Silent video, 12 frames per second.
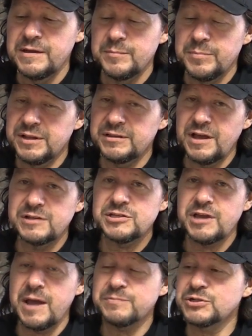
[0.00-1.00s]
But it does
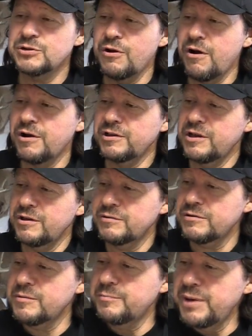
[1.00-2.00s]
capture audio
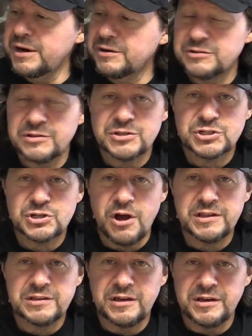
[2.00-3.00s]
compared to the
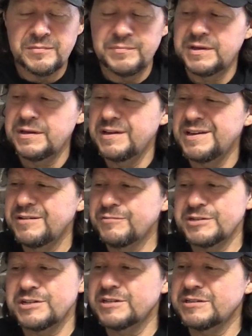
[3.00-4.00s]
ShotKam,
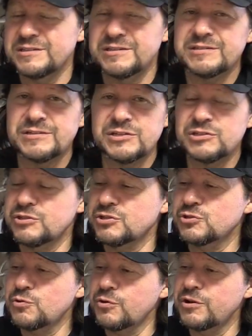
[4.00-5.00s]
which it just
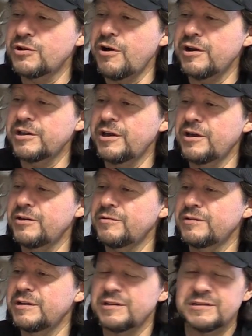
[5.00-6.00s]
distorted audio,
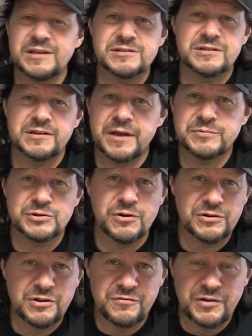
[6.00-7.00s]
and it doesn't capture
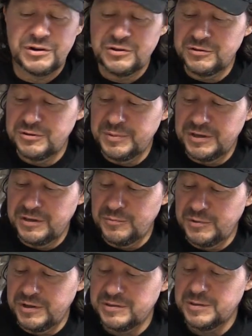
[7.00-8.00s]
audio very good to begin
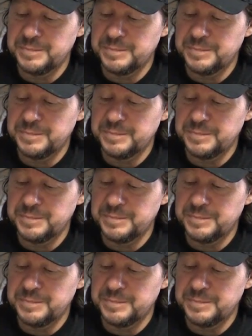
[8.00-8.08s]
with.